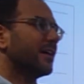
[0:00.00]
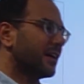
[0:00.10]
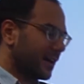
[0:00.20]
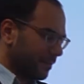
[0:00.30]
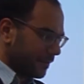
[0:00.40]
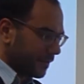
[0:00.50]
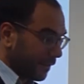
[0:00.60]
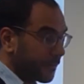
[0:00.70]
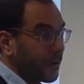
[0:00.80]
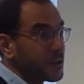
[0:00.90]

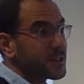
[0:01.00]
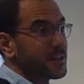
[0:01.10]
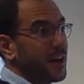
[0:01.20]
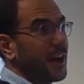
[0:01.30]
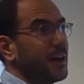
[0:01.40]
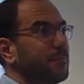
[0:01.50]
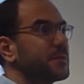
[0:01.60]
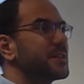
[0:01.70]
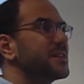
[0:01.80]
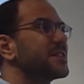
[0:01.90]
the first time
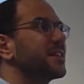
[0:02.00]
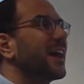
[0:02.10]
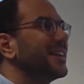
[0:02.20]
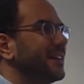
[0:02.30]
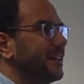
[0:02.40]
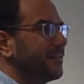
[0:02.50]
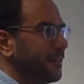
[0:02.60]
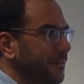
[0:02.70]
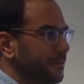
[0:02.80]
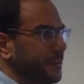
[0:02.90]
since the
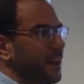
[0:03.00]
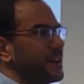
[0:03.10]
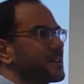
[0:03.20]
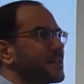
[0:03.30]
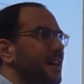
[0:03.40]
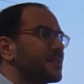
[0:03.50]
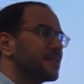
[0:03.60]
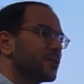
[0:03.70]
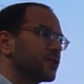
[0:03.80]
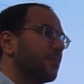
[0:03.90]
1950s that
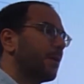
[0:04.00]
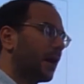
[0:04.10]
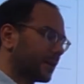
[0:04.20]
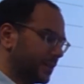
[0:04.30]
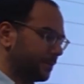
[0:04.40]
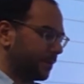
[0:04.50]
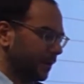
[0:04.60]
such a party